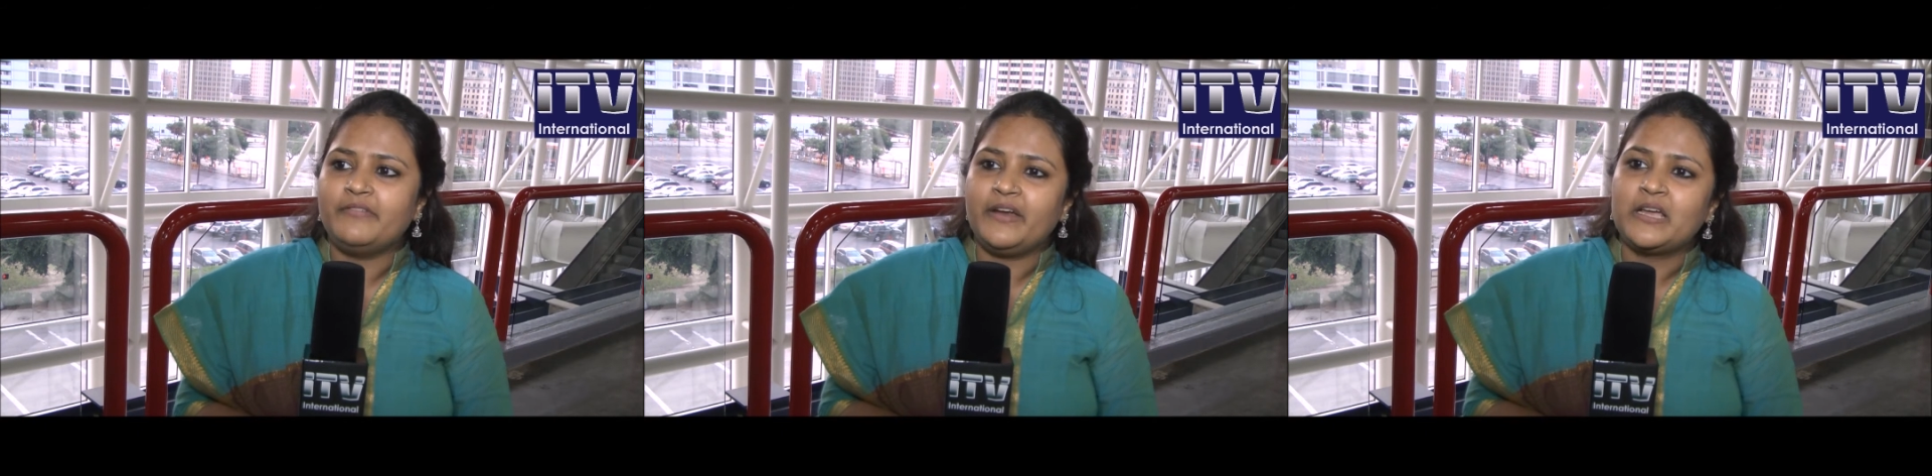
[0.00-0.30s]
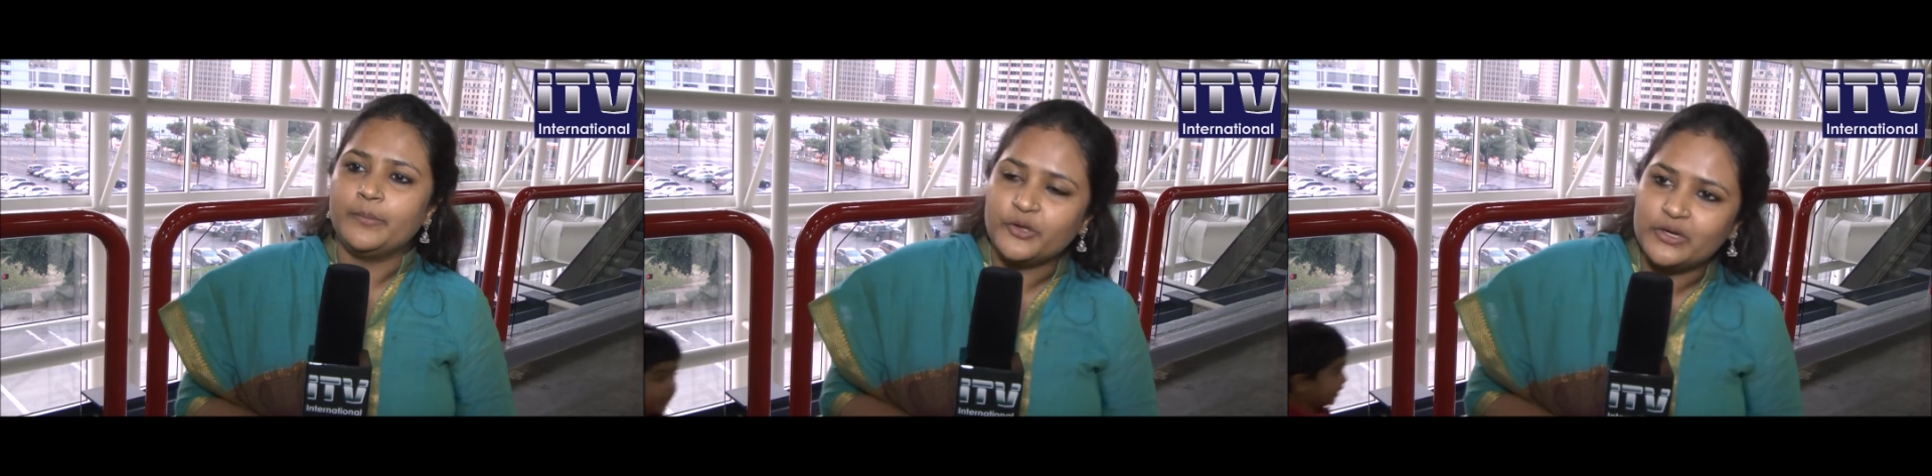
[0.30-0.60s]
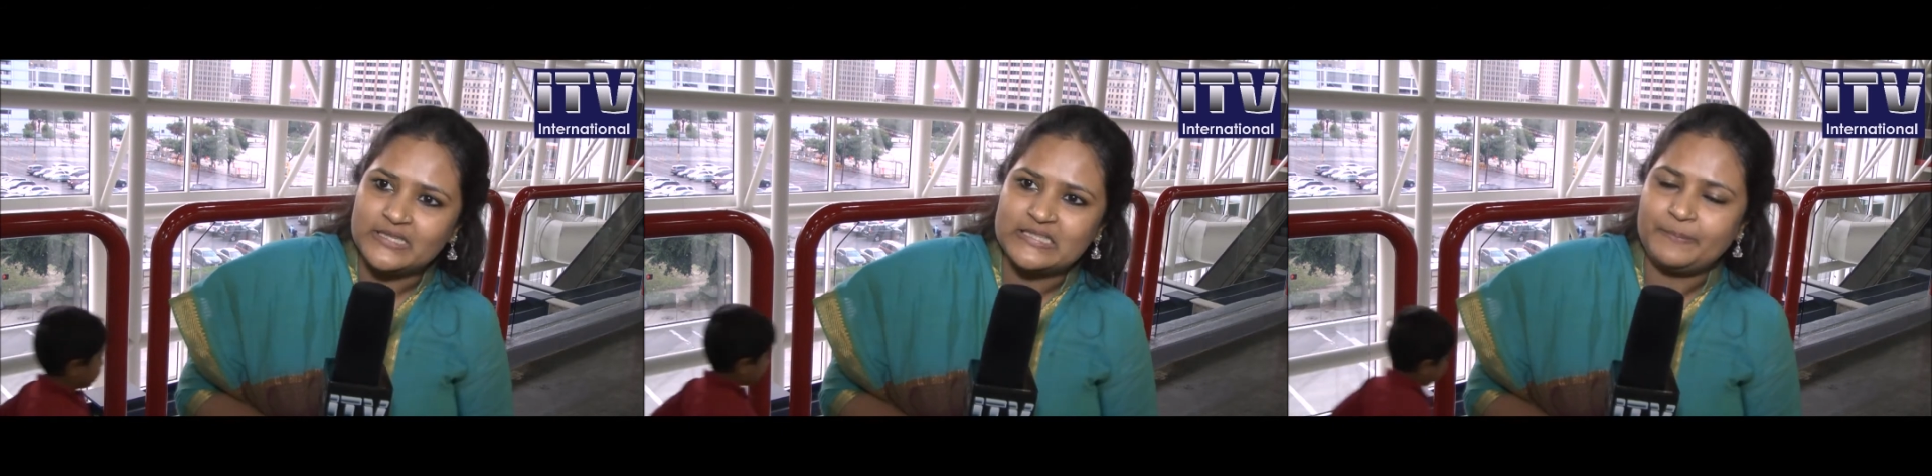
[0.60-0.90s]
are very
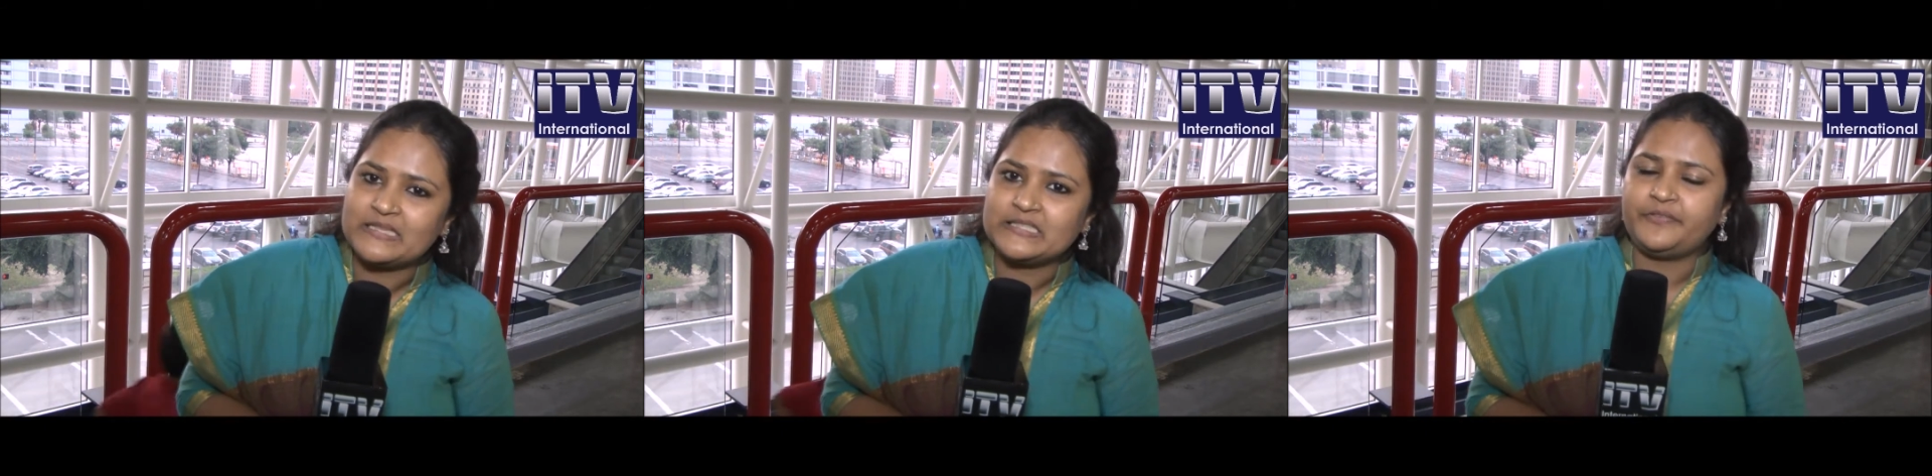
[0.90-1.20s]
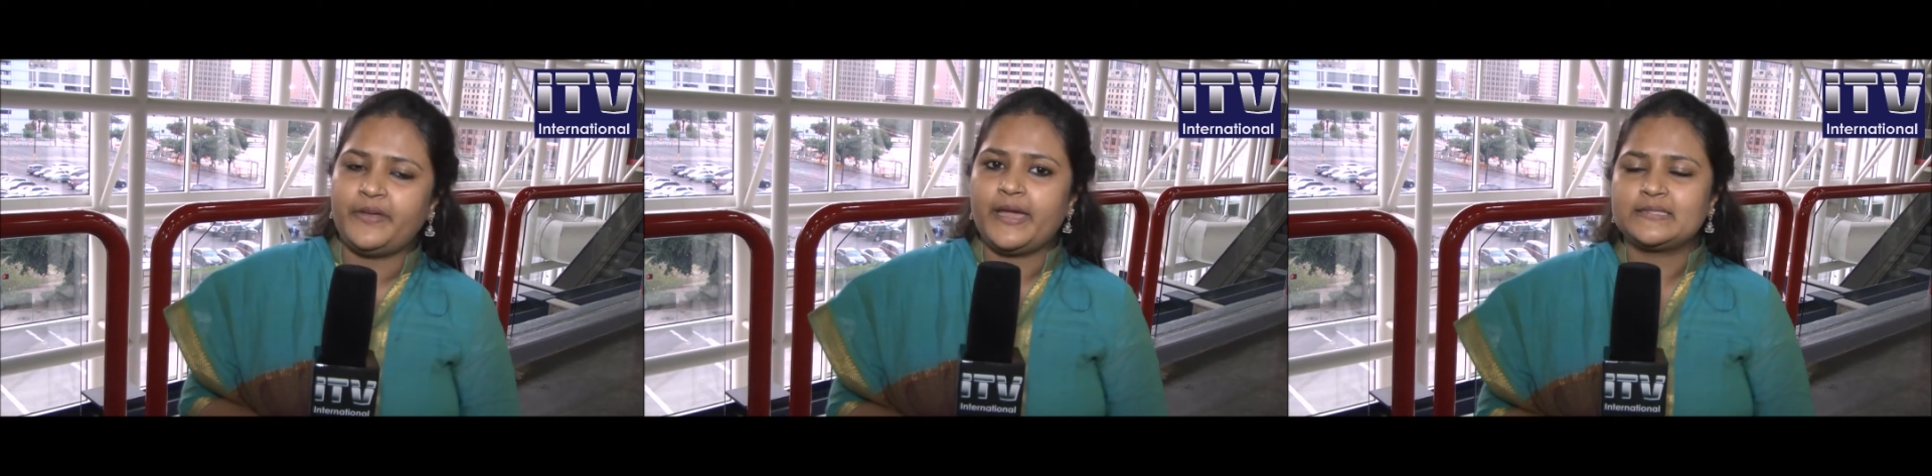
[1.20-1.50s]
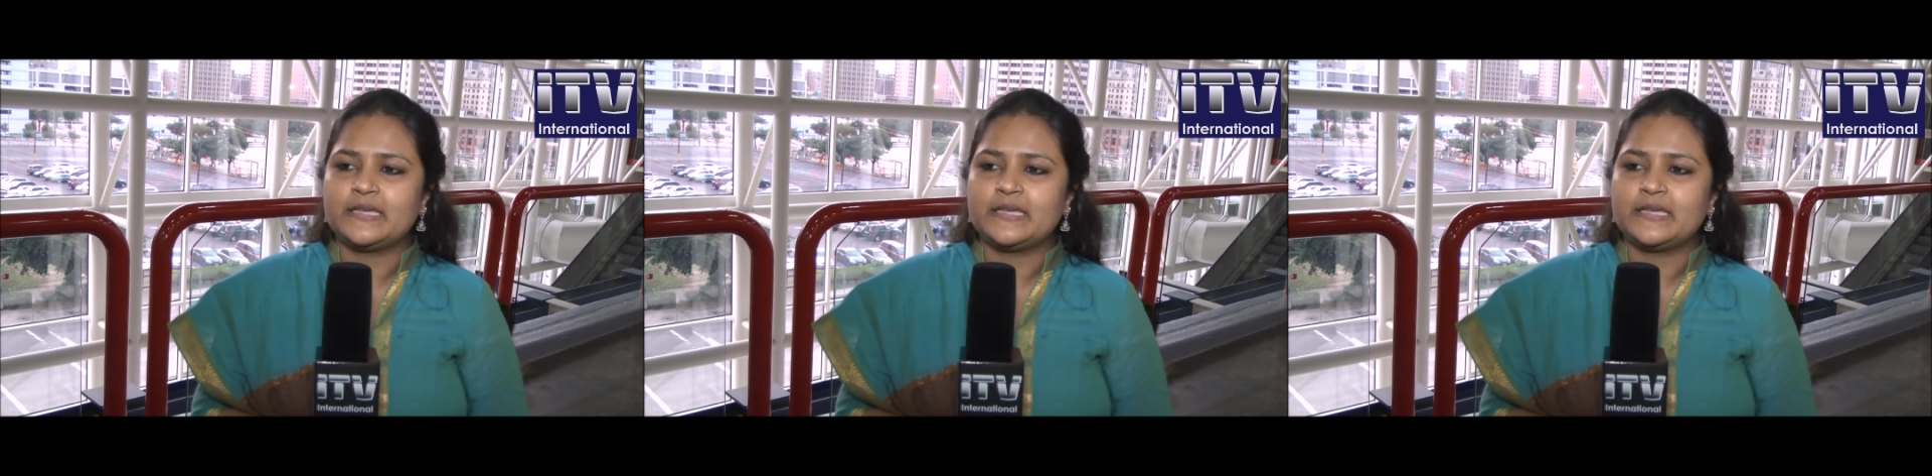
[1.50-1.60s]
community specific,